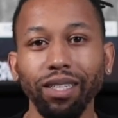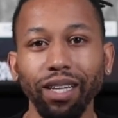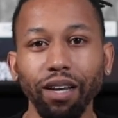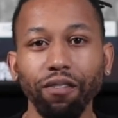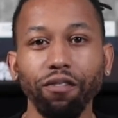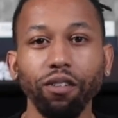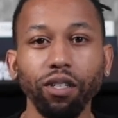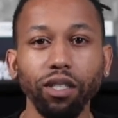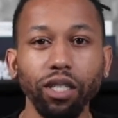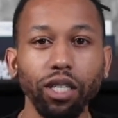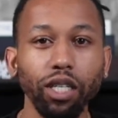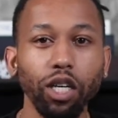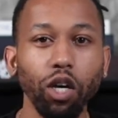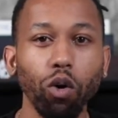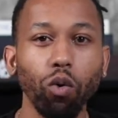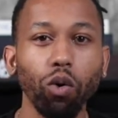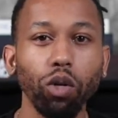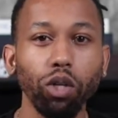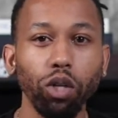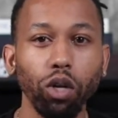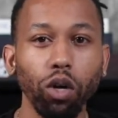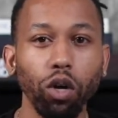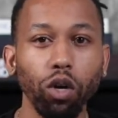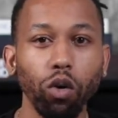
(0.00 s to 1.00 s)
definitely go
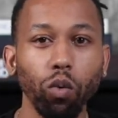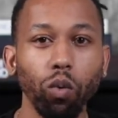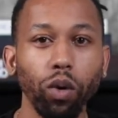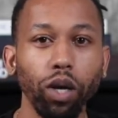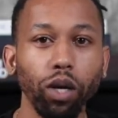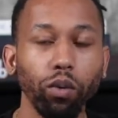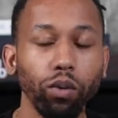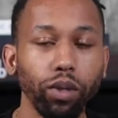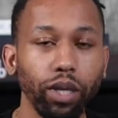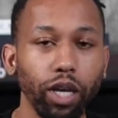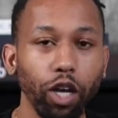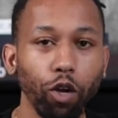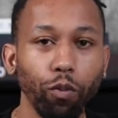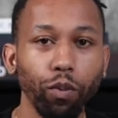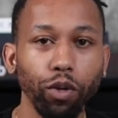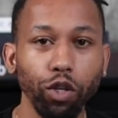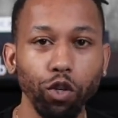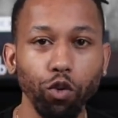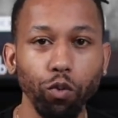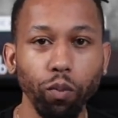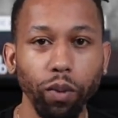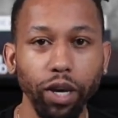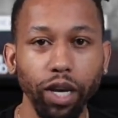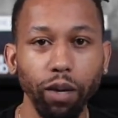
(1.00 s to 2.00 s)
a long way with helping
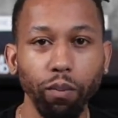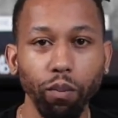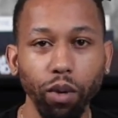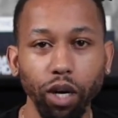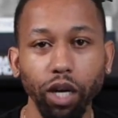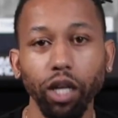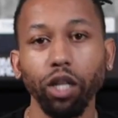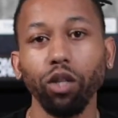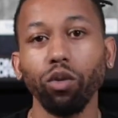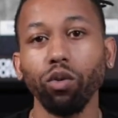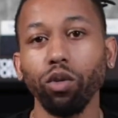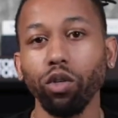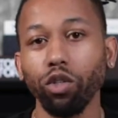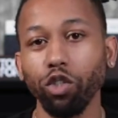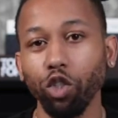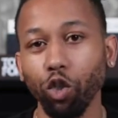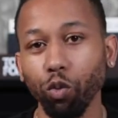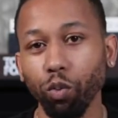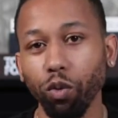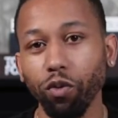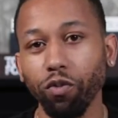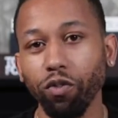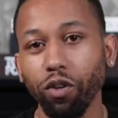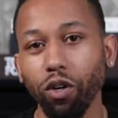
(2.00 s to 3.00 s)
you make money through your
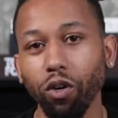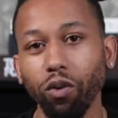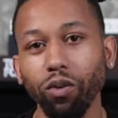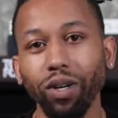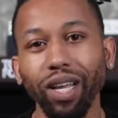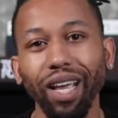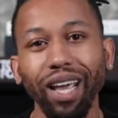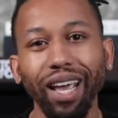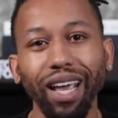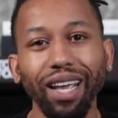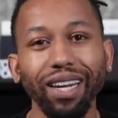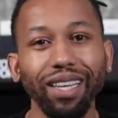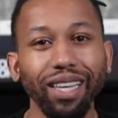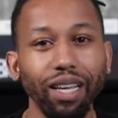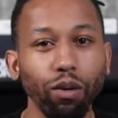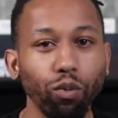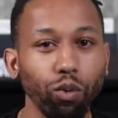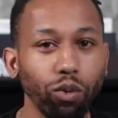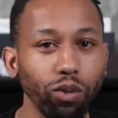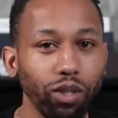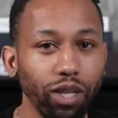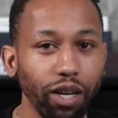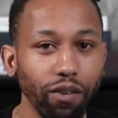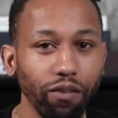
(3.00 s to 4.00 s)
SuperPhone, and they
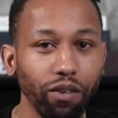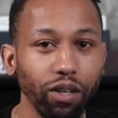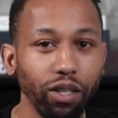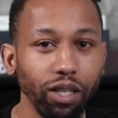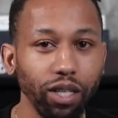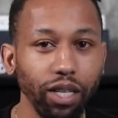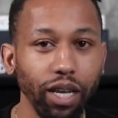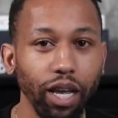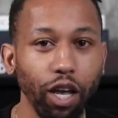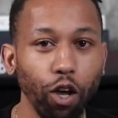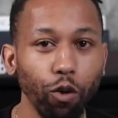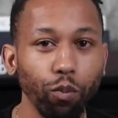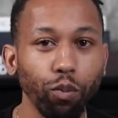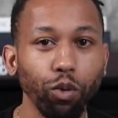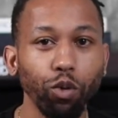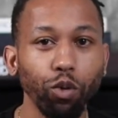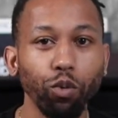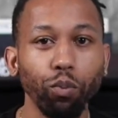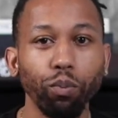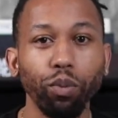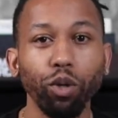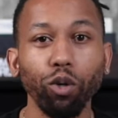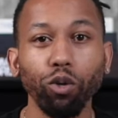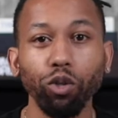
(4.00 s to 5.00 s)
will definitely help you
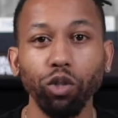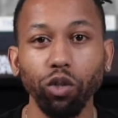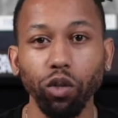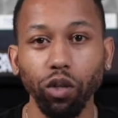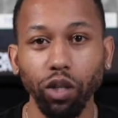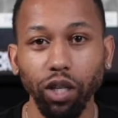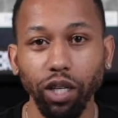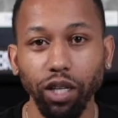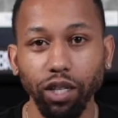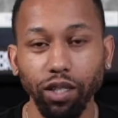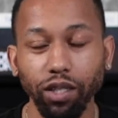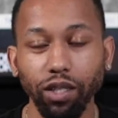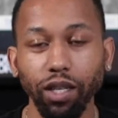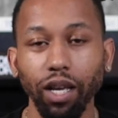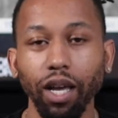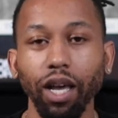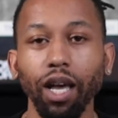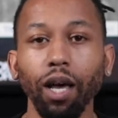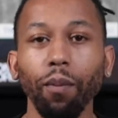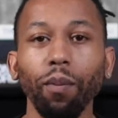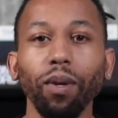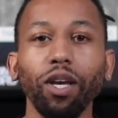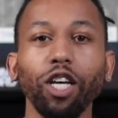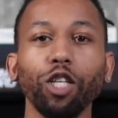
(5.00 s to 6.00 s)
build your list
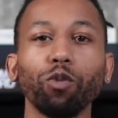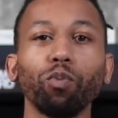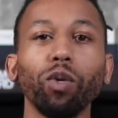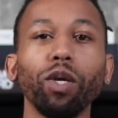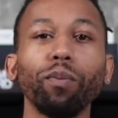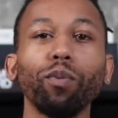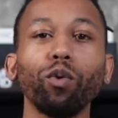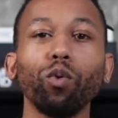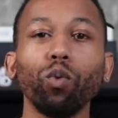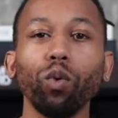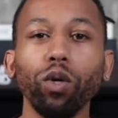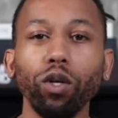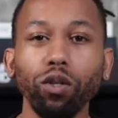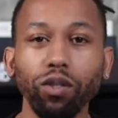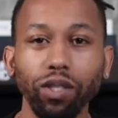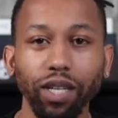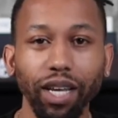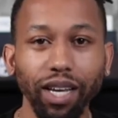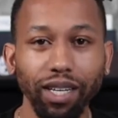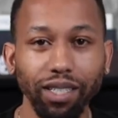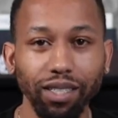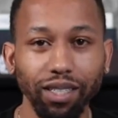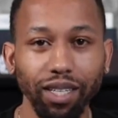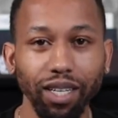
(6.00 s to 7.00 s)
because people will
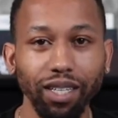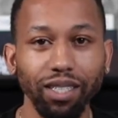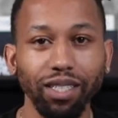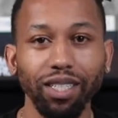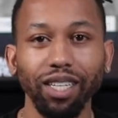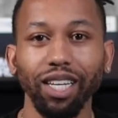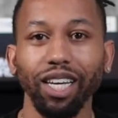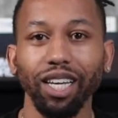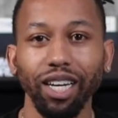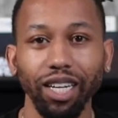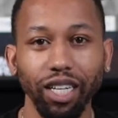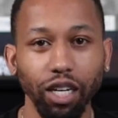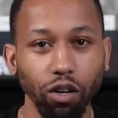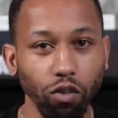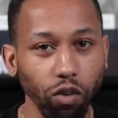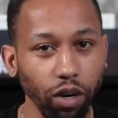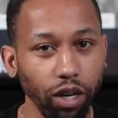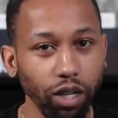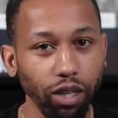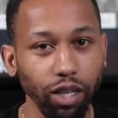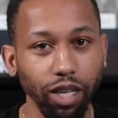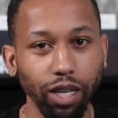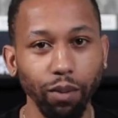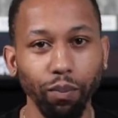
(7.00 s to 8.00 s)
text in to get a
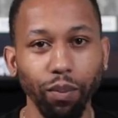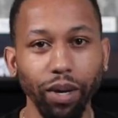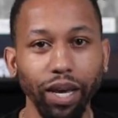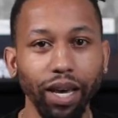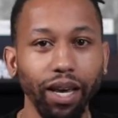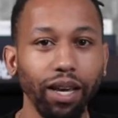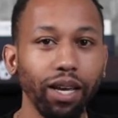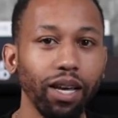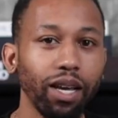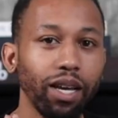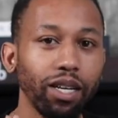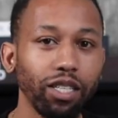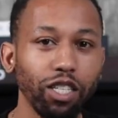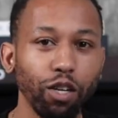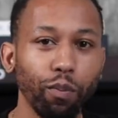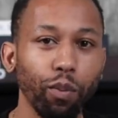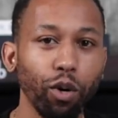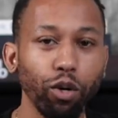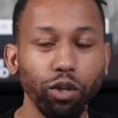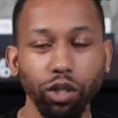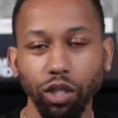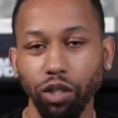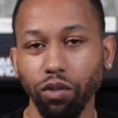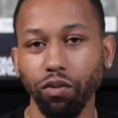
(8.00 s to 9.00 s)
direct link back to
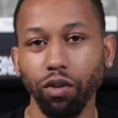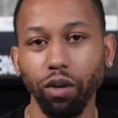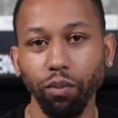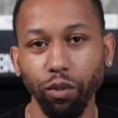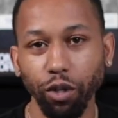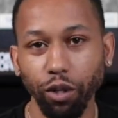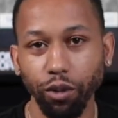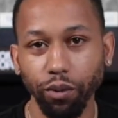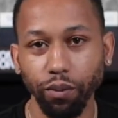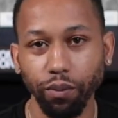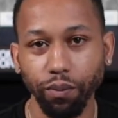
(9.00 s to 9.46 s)
purchase from you.